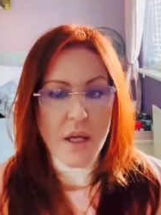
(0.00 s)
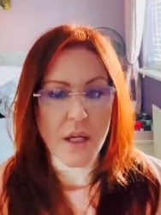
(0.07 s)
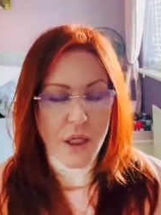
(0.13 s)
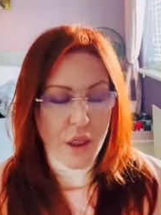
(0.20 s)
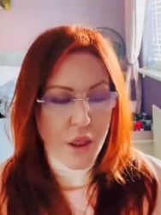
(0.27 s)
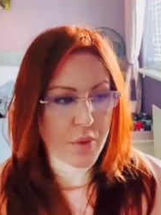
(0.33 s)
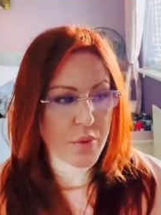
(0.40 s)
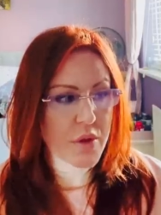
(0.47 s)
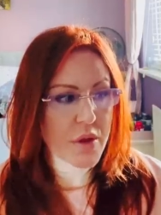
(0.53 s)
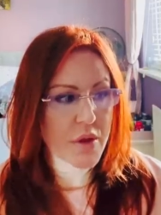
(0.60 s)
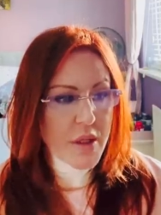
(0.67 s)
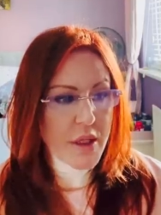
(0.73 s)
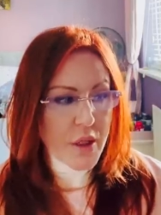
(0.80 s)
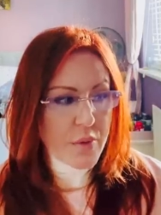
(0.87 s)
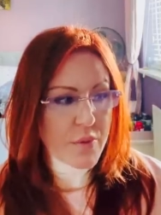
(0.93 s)
you know,
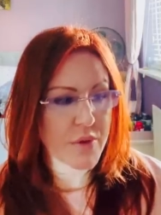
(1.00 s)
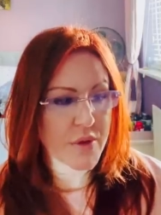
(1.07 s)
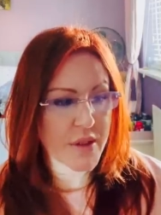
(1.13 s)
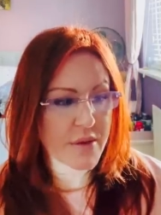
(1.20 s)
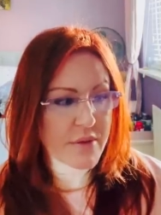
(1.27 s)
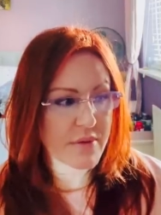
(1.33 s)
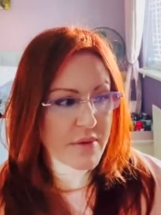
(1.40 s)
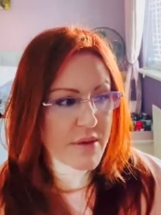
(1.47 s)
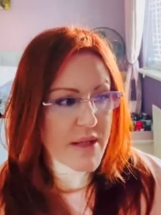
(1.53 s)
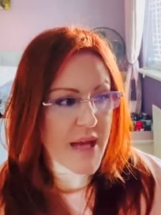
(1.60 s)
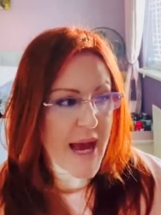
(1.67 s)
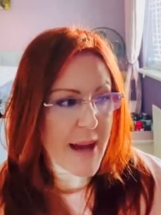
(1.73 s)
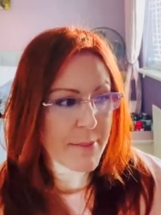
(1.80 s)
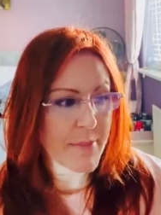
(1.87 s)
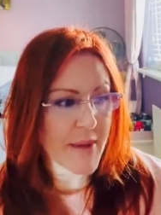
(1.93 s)
you know,
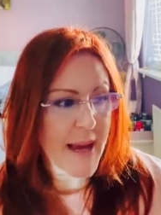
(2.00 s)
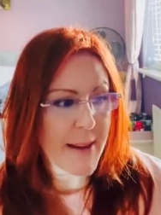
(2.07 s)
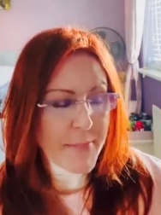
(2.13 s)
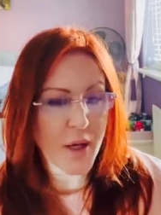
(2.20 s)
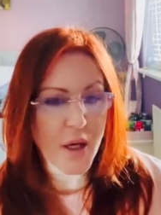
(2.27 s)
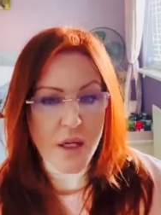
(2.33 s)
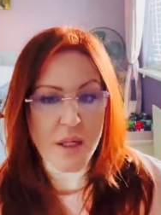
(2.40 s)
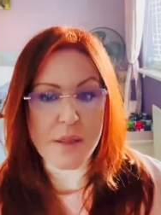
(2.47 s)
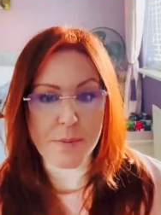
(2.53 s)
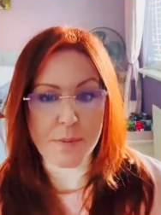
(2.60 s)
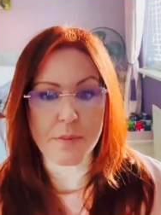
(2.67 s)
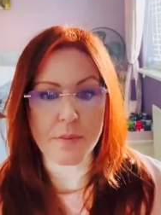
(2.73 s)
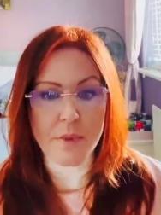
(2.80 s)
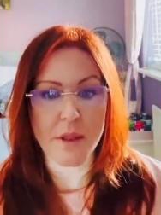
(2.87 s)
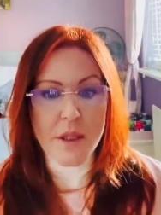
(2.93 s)
Am Amber Heard's
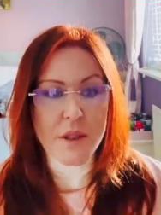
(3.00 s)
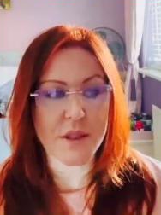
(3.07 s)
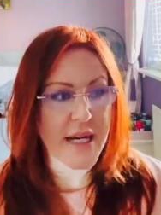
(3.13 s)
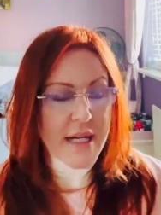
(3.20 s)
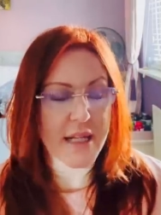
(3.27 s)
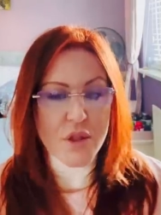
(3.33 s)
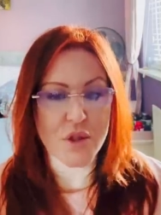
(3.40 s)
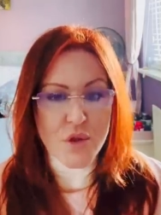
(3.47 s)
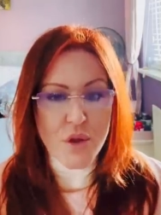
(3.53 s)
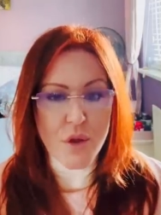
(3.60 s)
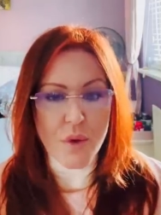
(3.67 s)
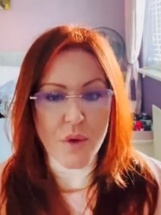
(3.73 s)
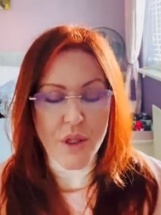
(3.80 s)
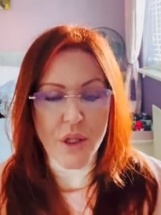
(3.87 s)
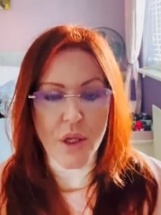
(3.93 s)
telling the
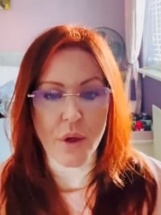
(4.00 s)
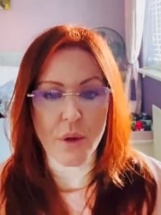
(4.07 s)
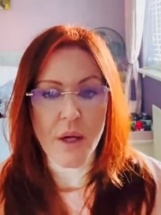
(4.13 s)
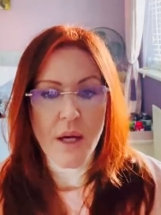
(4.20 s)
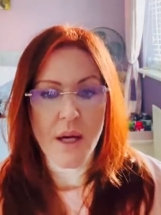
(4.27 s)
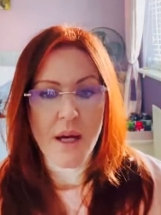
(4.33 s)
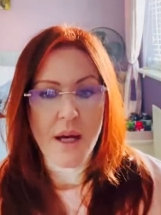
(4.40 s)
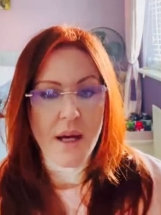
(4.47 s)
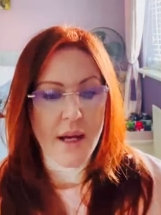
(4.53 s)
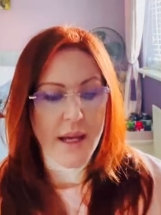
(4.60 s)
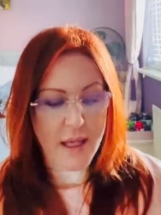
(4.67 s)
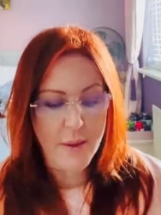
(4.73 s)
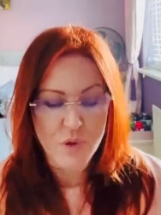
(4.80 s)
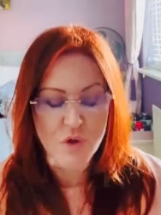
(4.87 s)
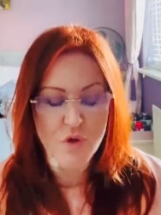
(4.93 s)
truth. You know,
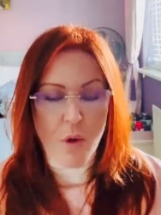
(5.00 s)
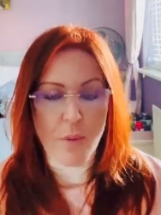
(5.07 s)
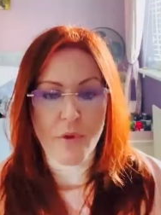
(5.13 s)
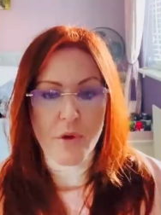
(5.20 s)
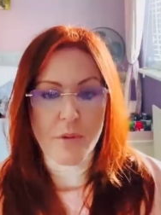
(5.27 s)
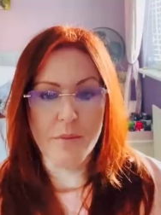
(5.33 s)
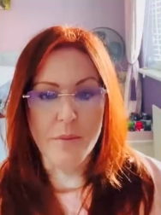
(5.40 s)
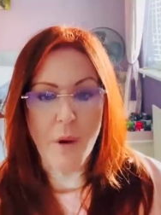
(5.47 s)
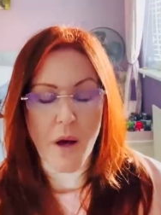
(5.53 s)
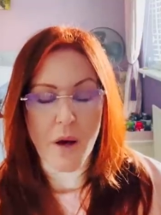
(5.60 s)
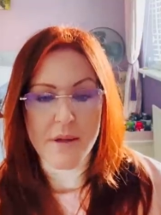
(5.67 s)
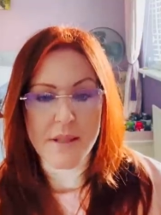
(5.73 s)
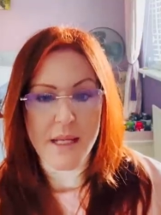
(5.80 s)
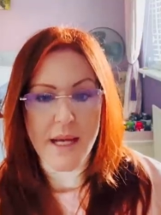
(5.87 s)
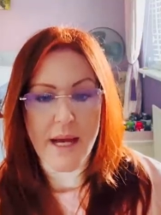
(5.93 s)
he was dropped from
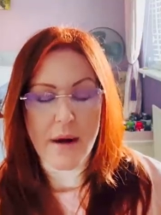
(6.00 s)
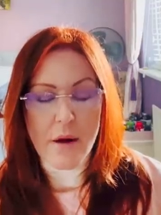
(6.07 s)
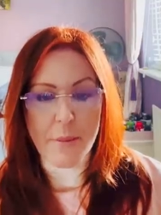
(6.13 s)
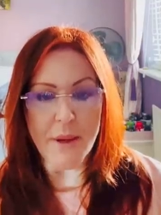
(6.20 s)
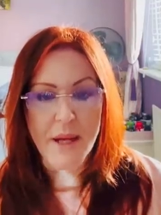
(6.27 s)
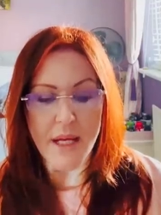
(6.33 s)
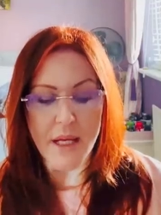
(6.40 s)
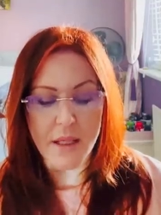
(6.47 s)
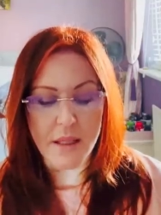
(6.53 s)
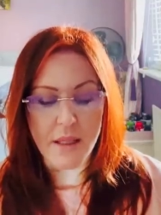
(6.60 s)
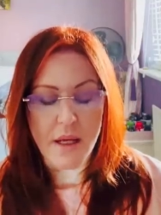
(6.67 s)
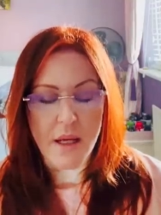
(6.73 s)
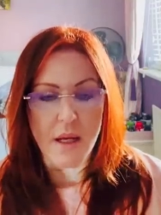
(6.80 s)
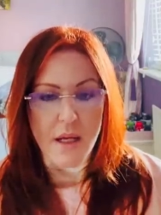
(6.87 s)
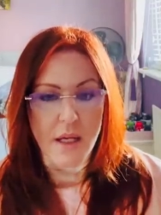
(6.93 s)
Pirates of the Caribbean.
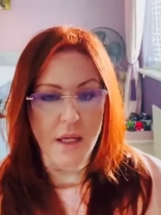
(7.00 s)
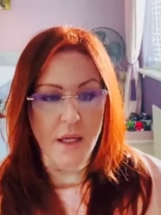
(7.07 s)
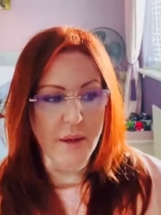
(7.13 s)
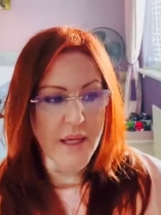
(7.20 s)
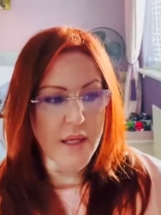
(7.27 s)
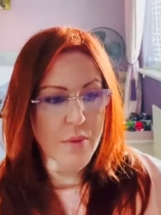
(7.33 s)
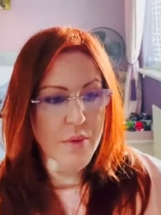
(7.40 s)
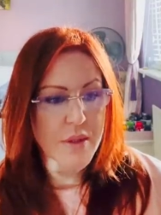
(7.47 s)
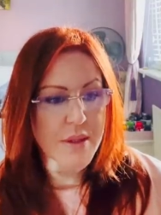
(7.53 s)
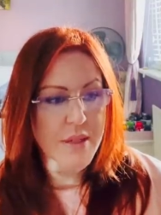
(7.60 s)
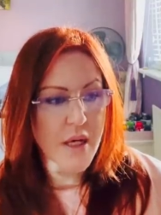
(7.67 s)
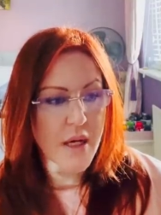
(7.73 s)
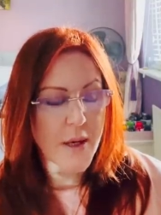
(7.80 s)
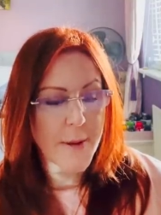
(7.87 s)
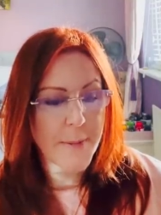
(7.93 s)
You know, he was
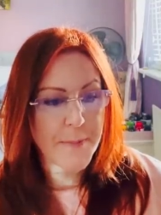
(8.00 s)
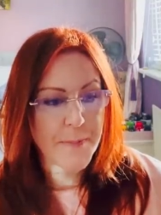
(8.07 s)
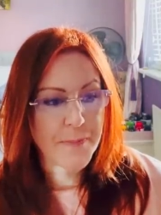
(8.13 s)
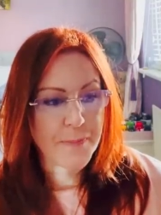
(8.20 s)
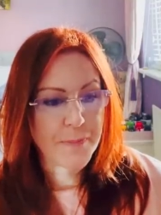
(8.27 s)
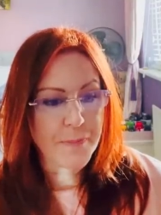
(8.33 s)
um,